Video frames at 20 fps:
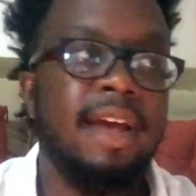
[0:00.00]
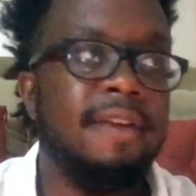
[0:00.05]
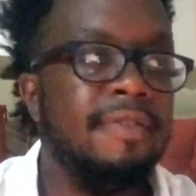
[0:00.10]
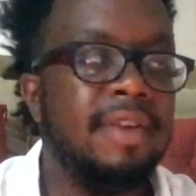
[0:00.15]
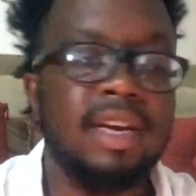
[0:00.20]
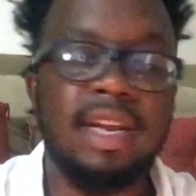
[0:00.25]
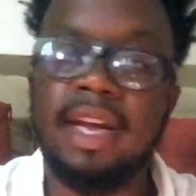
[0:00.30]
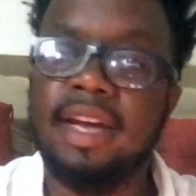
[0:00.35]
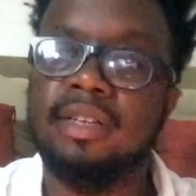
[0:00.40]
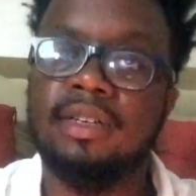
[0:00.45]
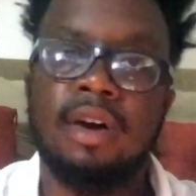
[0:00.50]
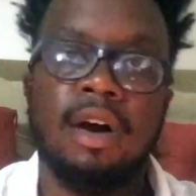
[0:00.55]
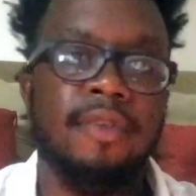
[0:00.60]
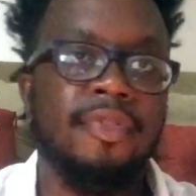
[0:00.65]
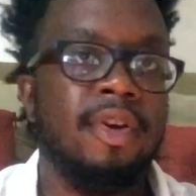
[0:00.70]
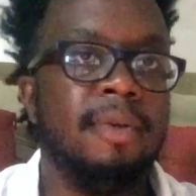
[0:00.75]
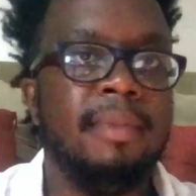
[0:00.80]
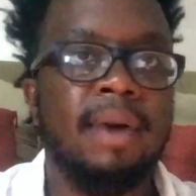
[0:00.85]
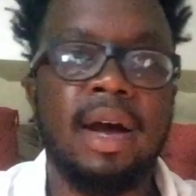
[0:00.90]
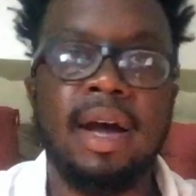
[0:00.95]
Every day it's
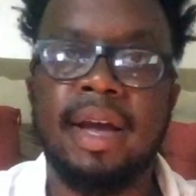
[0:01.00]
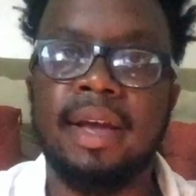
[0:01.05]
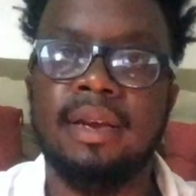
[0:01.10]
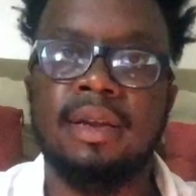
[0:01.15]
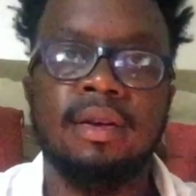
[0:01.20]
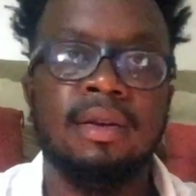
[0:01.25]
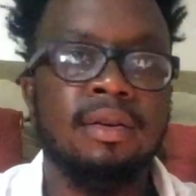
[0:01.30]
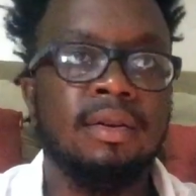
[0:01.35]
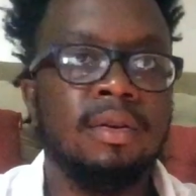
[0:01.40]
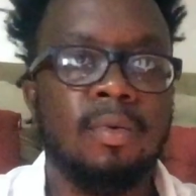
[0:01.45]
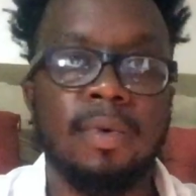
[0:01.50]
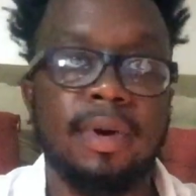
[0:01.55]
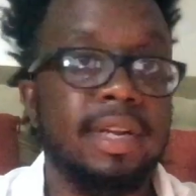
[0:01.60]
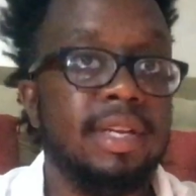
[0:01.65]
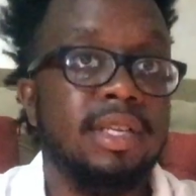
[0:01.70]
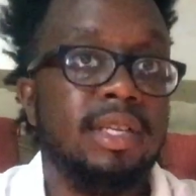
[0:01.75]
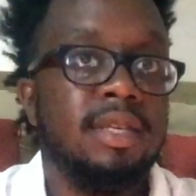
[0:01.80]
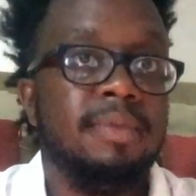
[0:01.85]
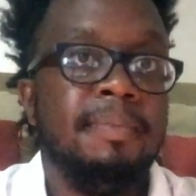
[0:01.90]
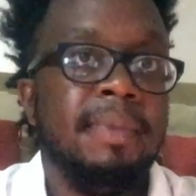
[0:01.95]
on their mind. What
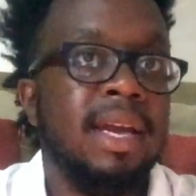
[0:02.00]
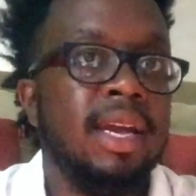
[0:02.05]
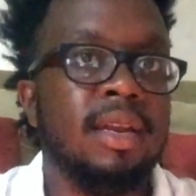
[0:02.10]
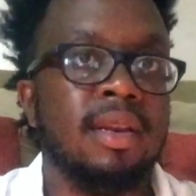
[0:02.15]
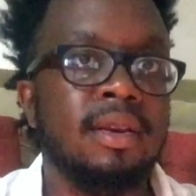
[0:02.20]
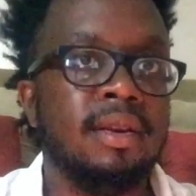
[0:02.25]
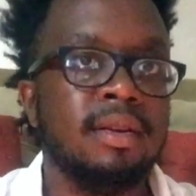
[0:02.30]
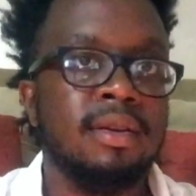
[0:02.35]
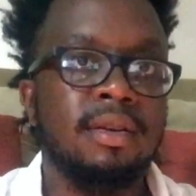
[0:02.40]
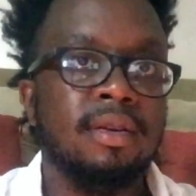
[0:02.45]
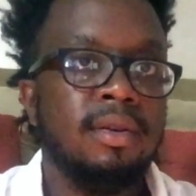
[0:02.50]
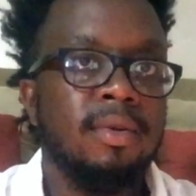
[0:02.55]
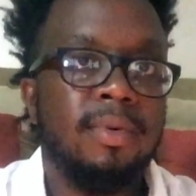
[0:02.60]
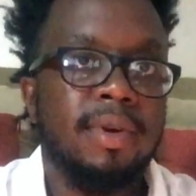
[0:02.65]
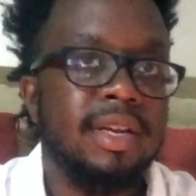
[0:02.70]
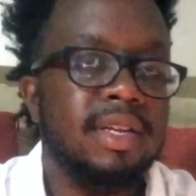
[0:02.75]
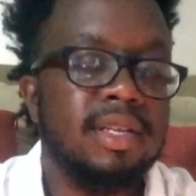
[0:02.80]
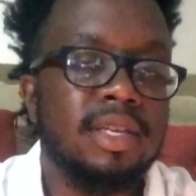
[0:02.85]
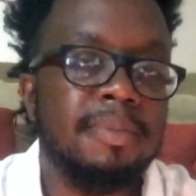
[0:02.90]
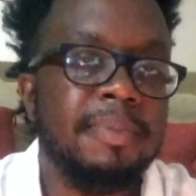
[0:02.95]
does this mean?
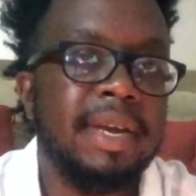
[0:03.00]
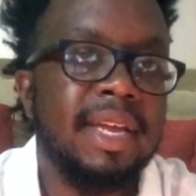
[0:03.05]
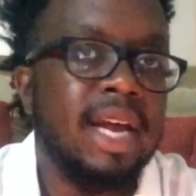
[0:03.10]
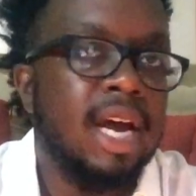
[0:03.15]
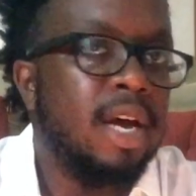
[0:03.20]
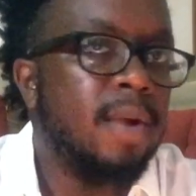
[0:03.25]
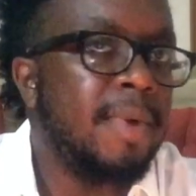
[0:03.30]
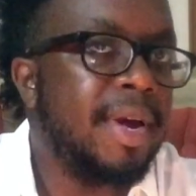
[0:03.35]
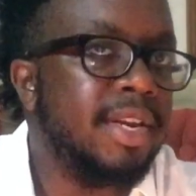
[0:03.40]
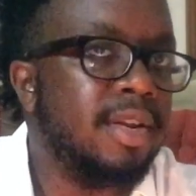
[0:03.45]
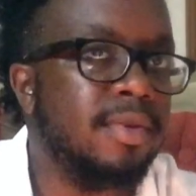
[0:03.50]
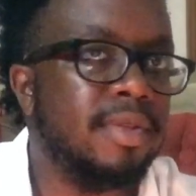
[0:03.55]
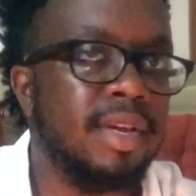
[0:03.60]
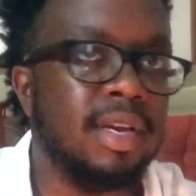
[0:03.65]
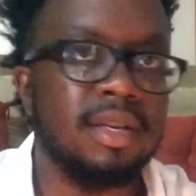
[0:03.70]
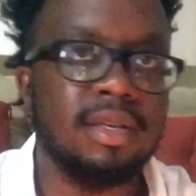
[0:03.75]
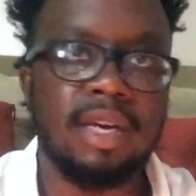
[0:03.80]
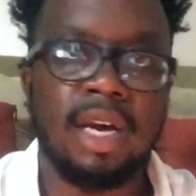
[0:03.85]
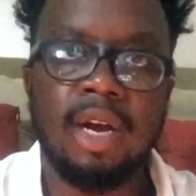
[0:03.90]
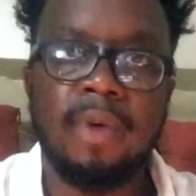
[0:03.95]
What does this mean? How do I do
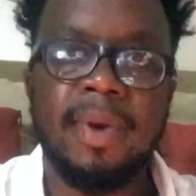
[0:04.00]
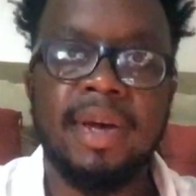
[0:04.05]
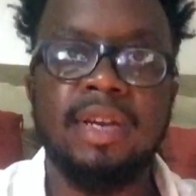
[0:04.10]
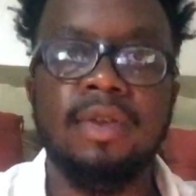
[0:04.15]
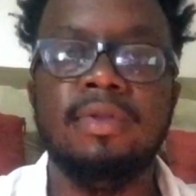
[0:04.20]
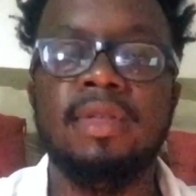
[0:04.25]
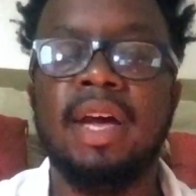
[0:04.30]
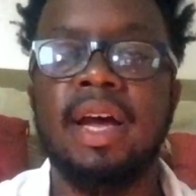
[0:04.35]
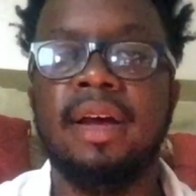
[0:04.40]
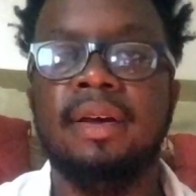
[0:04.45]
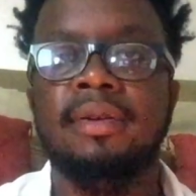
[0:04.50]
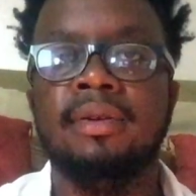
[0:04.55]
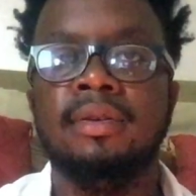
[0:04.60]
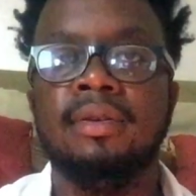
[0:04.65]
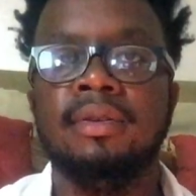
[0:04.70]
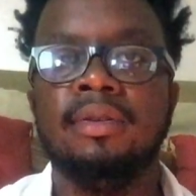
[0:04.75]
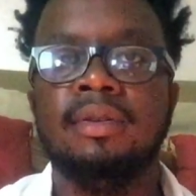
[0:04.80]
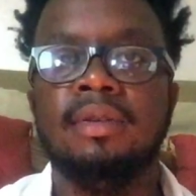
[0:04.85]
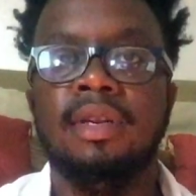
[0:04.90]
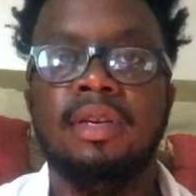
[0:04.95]
this? How do I do that?
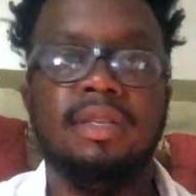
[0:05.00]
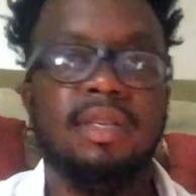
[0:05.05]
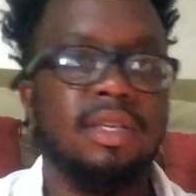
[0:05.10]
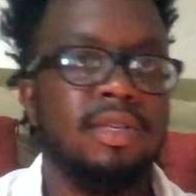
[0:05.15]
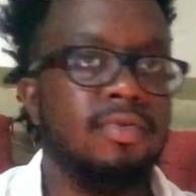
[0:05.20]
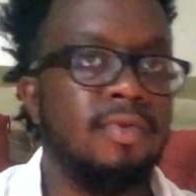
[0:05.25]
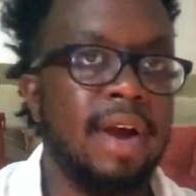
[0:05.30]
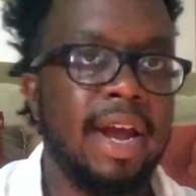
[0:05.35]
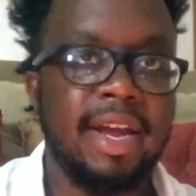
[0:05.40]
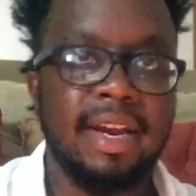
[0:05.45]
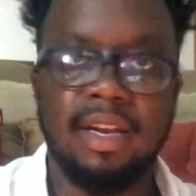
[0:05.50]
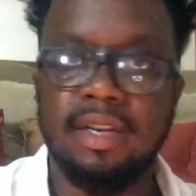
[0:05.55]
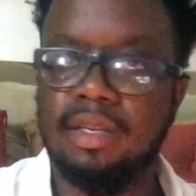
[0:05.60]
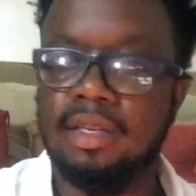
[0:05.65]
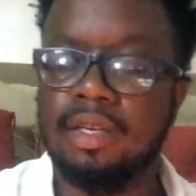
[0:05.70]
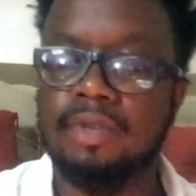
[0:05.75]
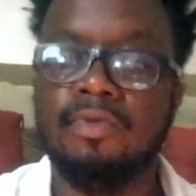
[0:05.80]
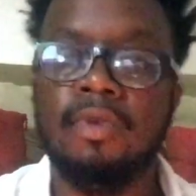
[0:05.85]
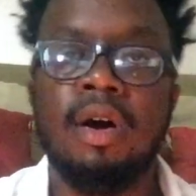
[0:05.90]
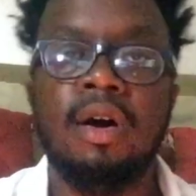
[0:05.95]
Is this right?
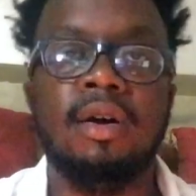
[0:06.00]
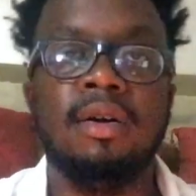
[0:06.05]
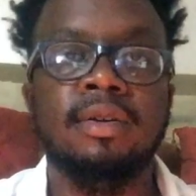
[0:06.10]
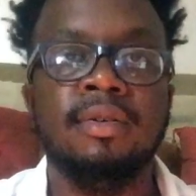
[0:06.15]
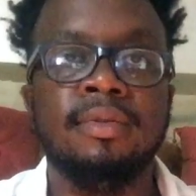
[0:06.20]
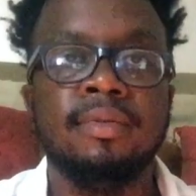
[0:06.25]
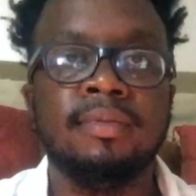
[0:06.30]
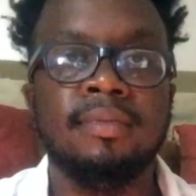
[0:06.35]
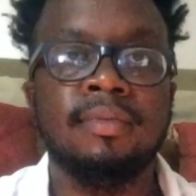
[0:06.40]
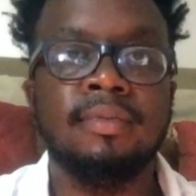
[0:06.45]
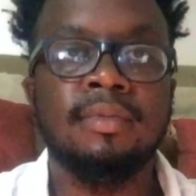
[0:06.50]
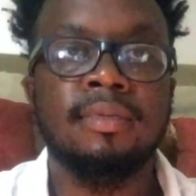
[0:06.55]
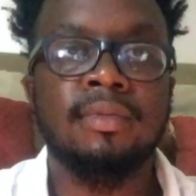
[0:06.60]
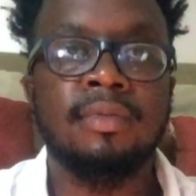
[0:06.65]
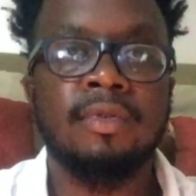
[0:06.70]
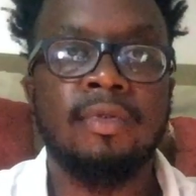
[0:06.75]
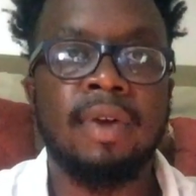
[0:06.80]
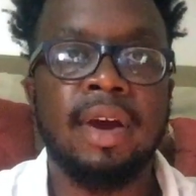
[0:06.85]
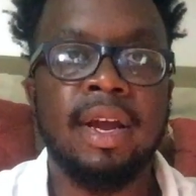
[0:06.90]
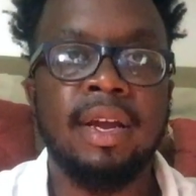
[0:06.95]
Is this wrong?
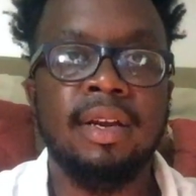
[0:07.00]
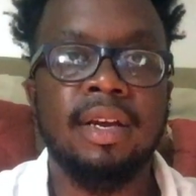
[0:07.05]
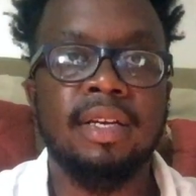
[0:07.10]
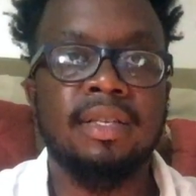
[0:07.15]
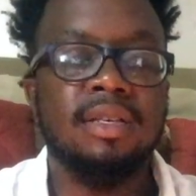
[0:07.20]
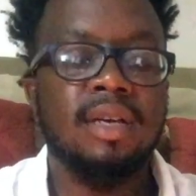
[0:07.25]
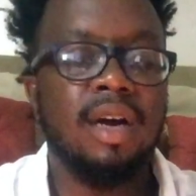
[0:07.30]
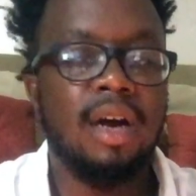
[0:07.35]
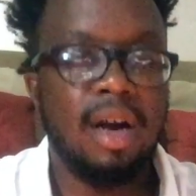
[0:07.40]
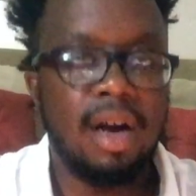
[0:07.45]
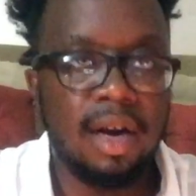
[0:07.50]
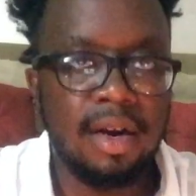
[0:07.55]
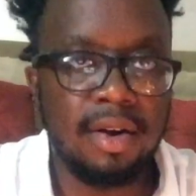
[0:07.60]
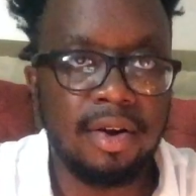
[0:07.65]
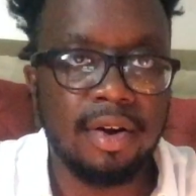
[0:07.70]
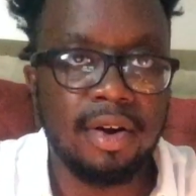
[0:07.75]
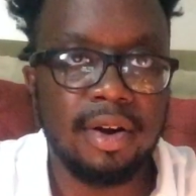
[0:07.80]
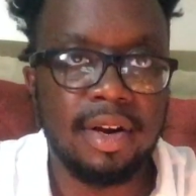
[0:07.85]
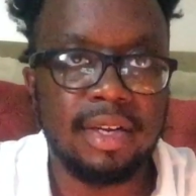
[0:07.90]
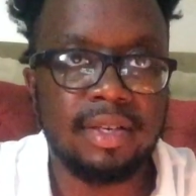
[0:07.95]
Right? It's a
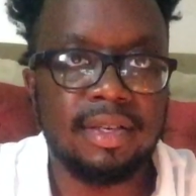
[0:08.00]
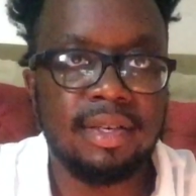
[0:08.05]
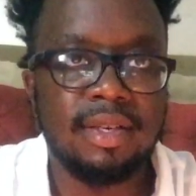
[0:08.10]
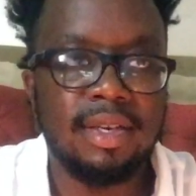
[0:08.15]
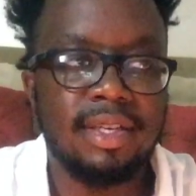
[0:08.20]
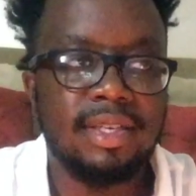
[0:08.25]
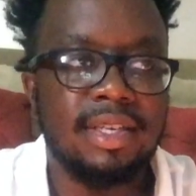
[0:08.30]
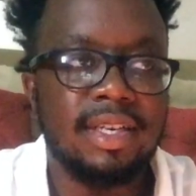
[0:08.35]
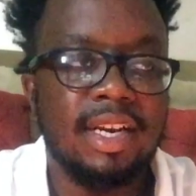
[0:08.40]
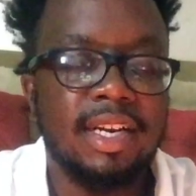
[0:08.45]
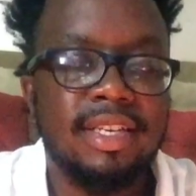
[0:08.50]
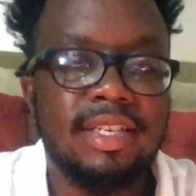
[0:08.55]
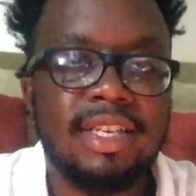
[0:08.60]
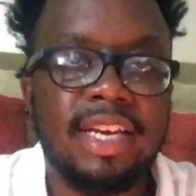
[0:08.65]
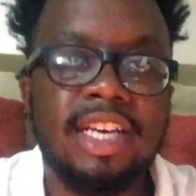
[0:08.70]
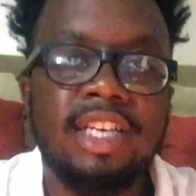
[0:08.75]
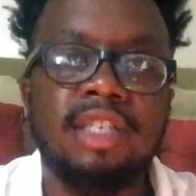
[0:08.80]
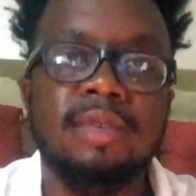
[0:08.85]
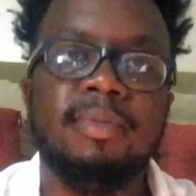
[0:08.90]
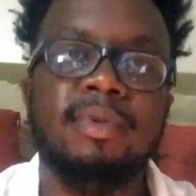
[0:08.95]
hunger. It's an
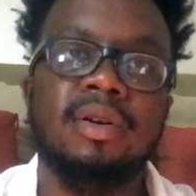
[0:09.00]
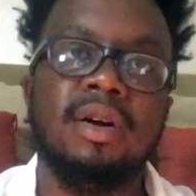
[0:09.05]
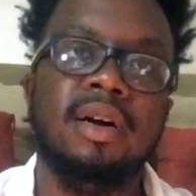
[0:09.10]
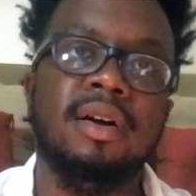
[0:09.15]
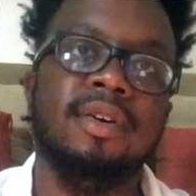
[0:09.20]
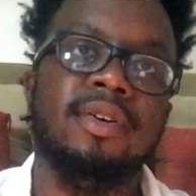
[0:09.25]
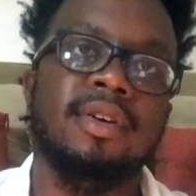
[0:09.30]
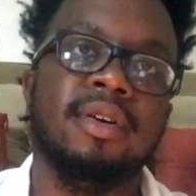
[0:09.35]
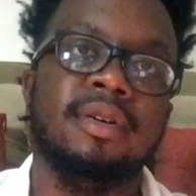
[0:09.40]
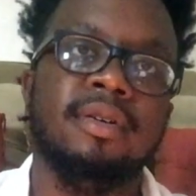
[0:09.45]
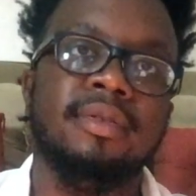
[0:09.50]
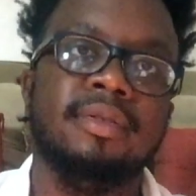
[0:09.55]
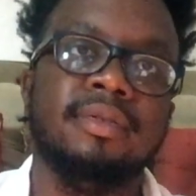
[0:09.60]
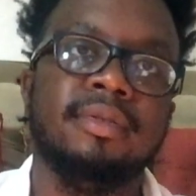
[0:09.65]
insatiable hunger.